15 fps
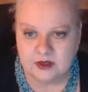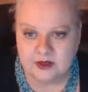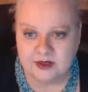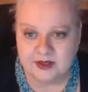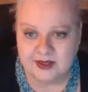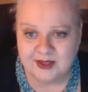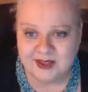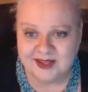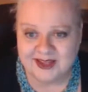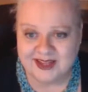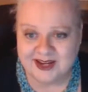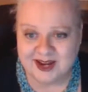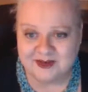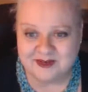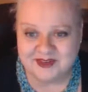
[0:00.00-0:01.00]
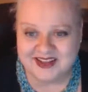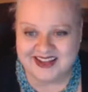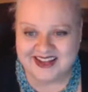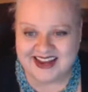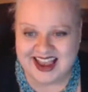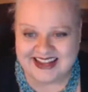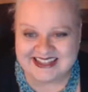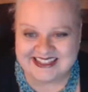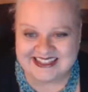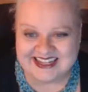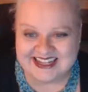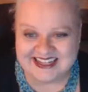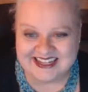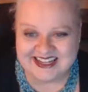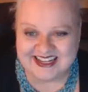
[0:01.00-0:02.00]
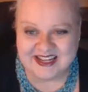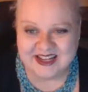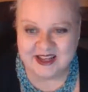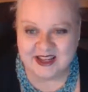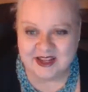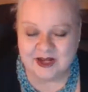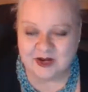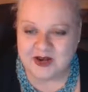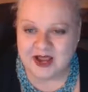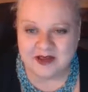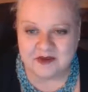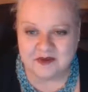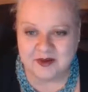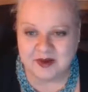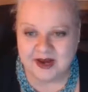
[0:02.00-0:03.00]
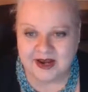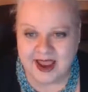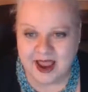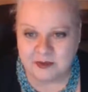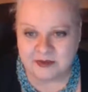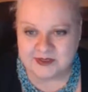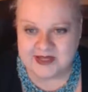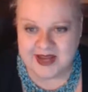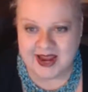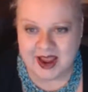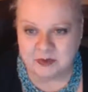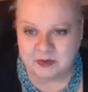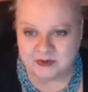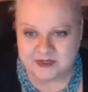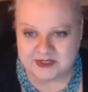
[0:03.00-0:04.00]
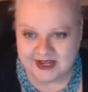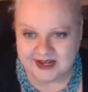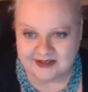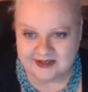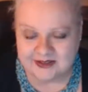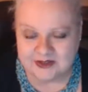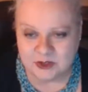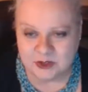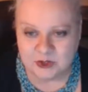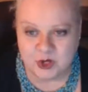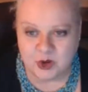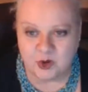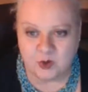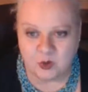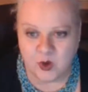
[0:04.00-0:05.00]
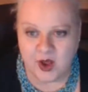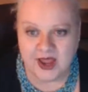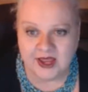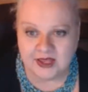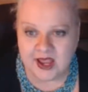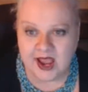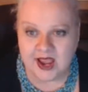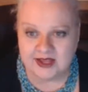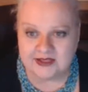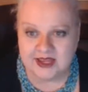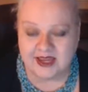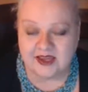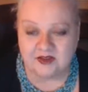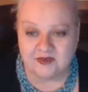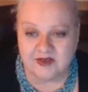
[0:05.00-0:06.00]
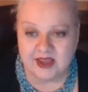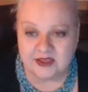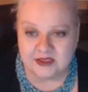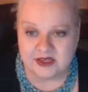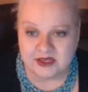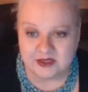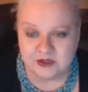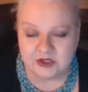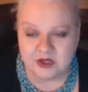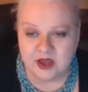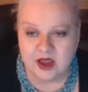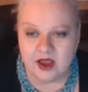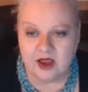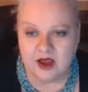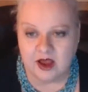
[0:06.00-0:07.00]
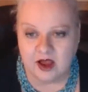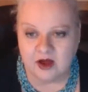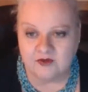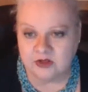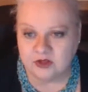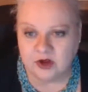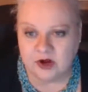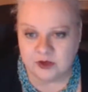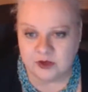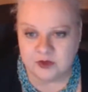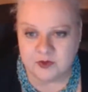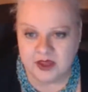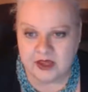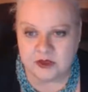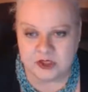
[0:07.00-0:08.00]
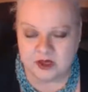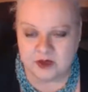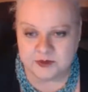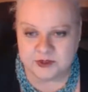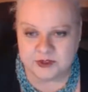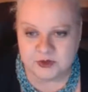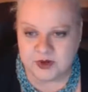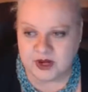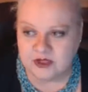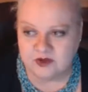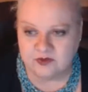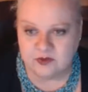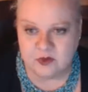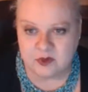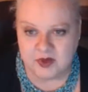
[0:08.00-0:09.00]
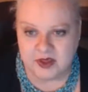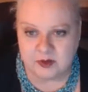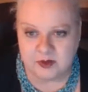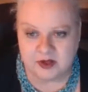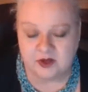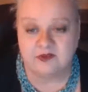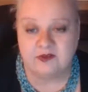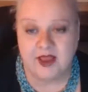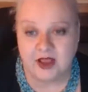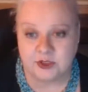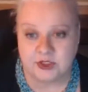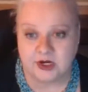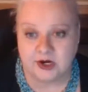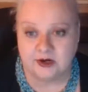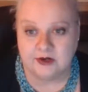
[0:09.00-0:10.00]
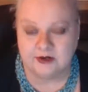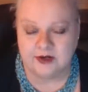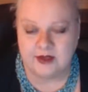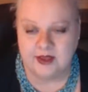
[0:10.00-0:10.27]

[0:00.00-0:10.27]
it has to, you're not comparing apples to apples then. So why not take advantage of the large paint chips directly from the paint manufacturer,